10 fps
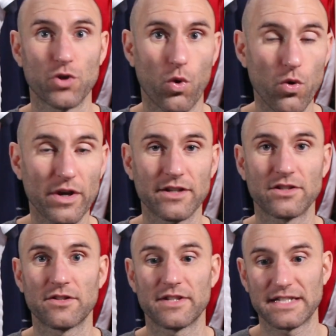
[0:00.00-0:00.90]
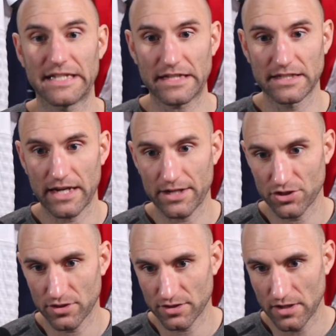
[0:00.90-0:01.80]
talking to the Six
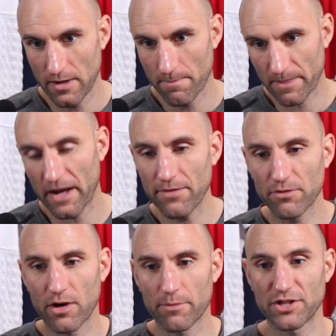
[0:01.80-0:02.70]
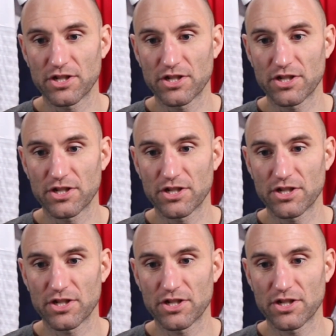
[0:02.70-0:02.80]
Nations and the Rugby